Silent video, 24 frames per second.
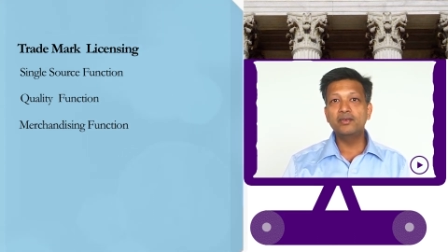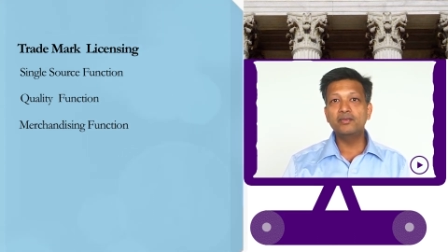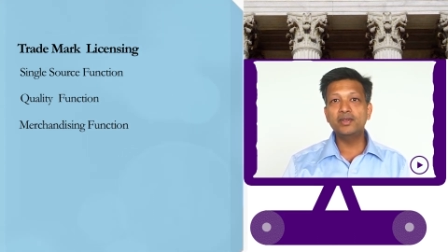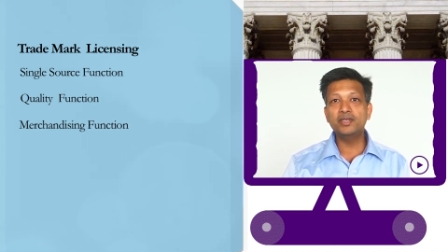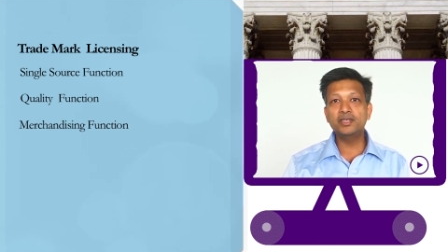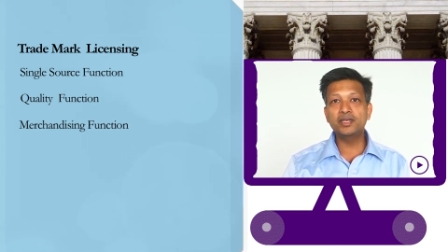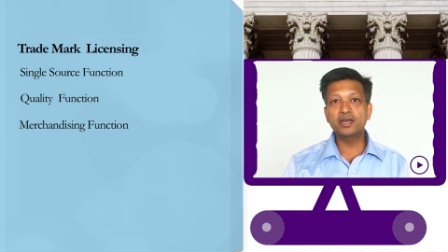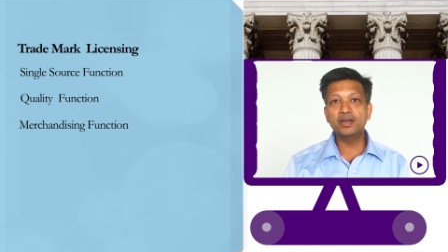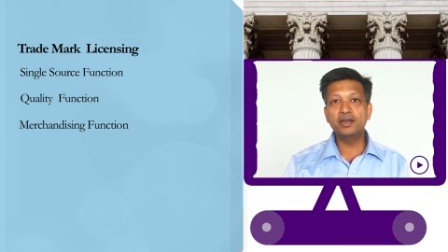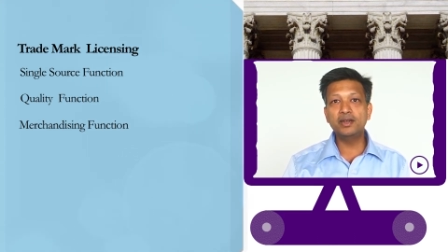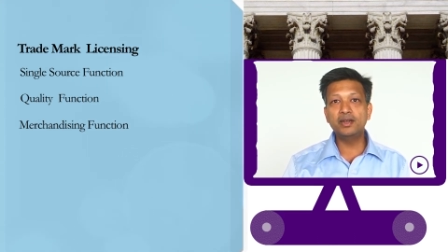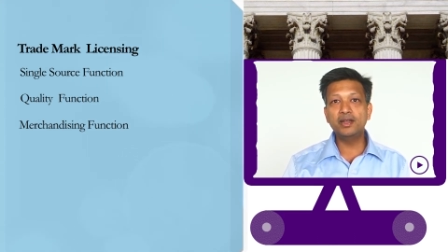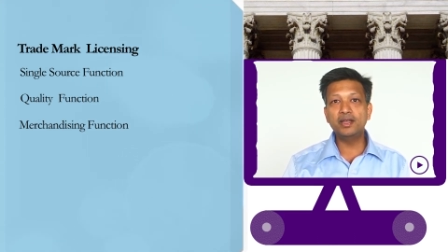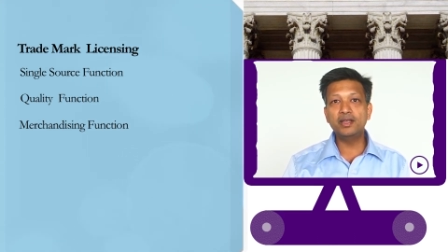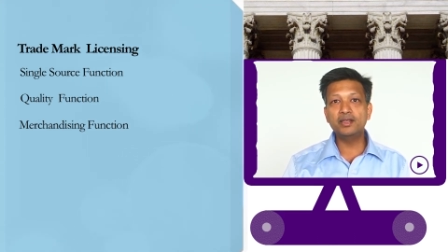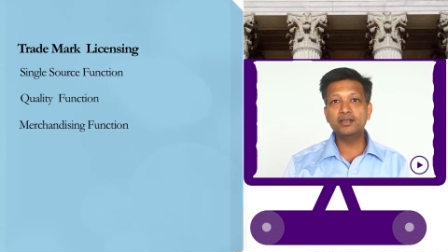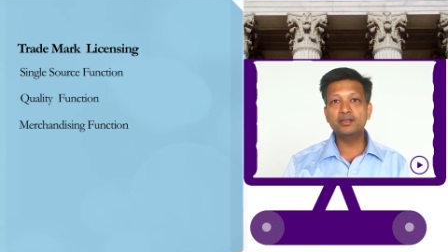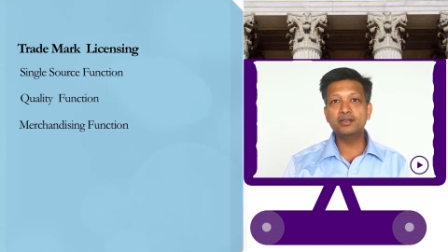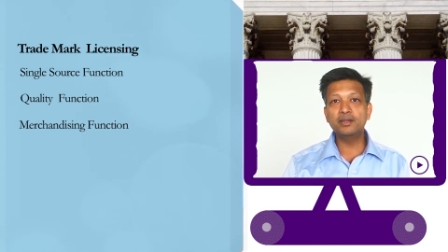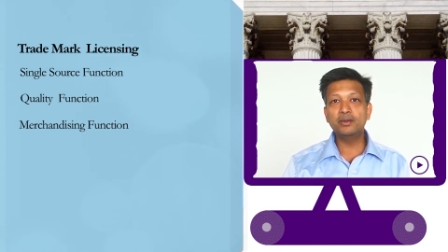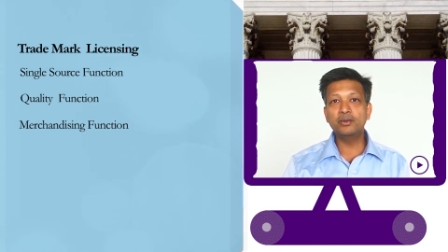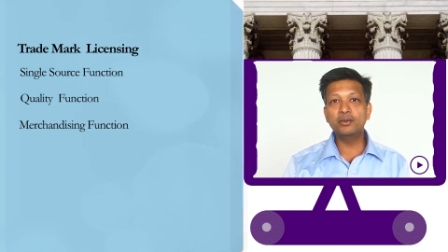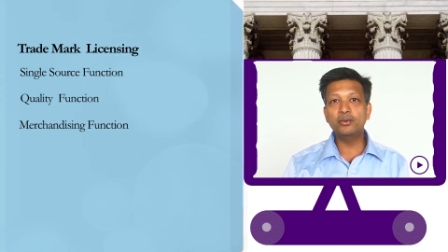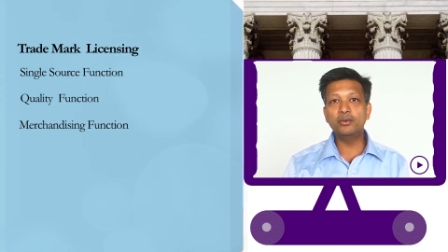which
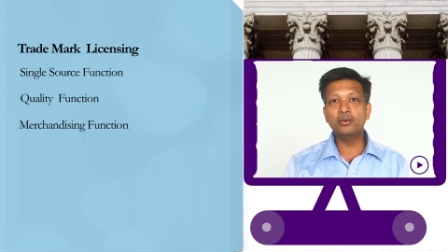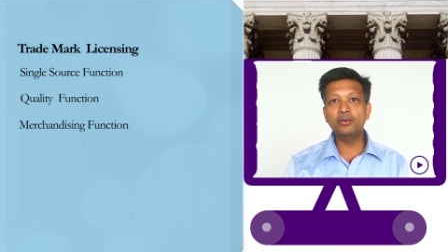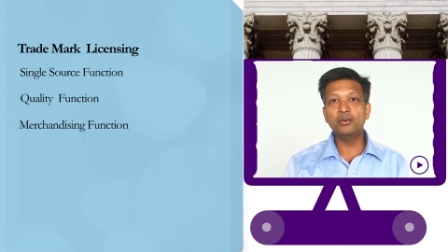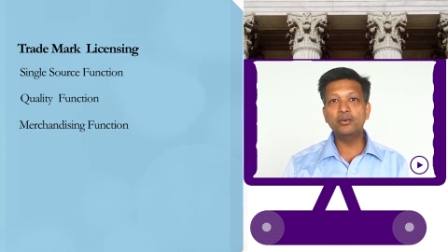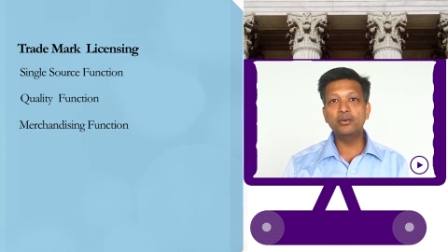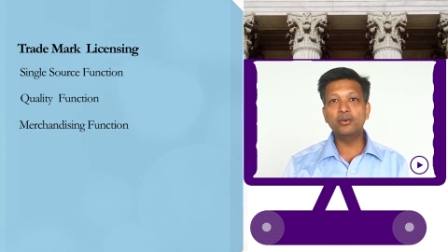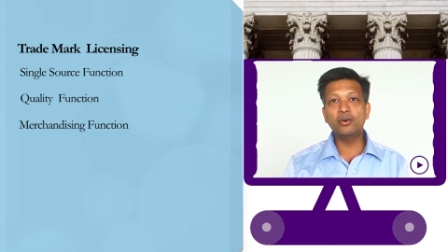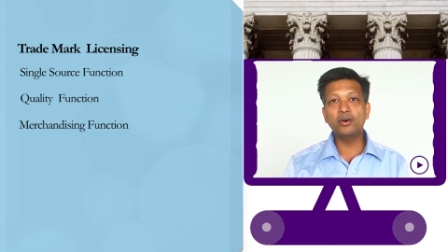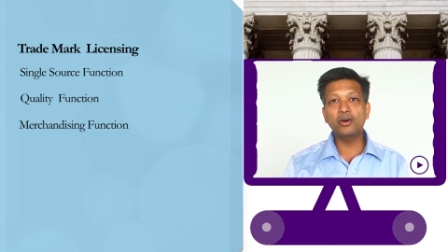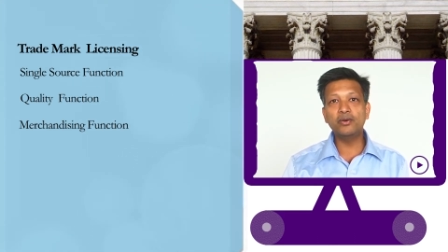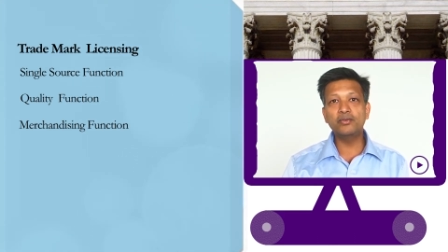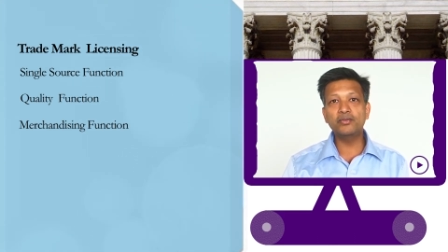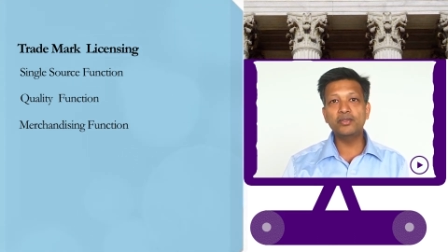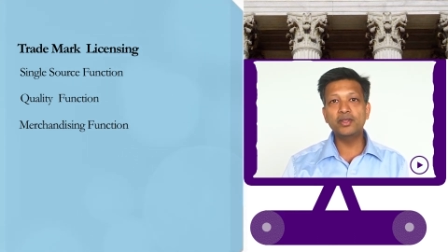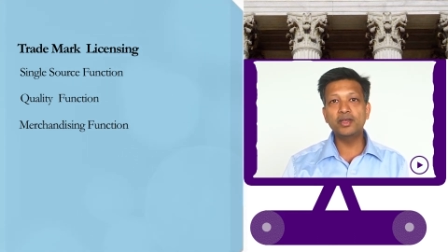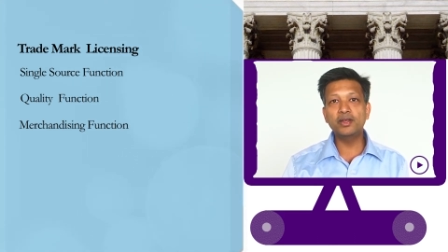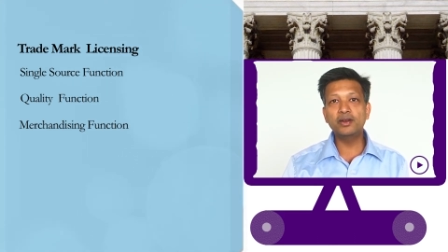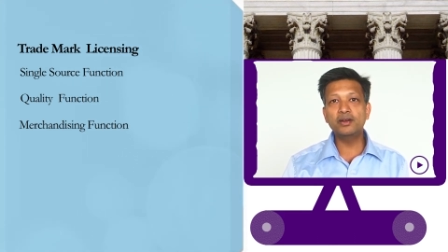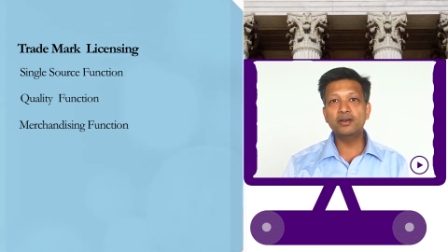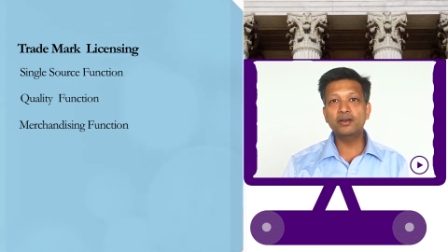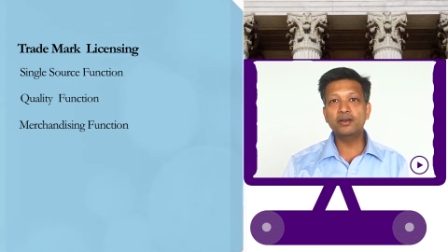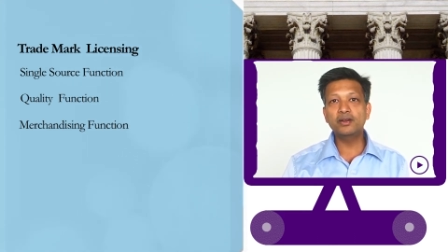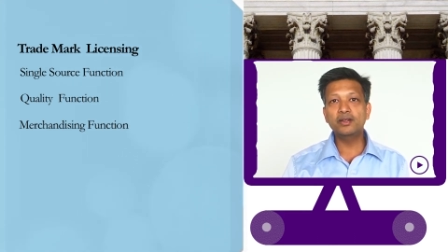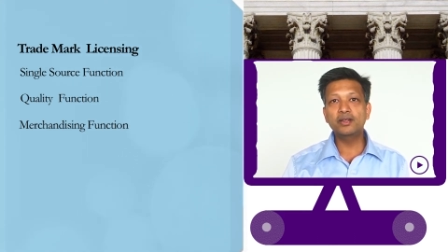contains the logo of
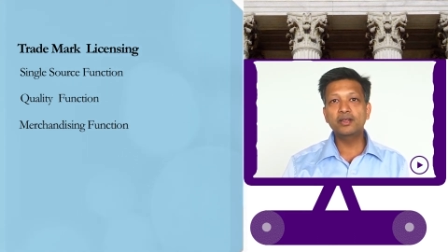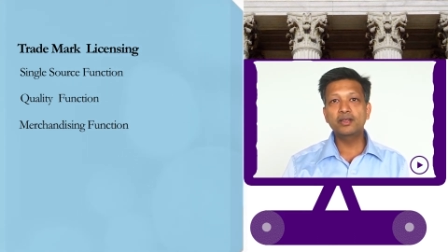their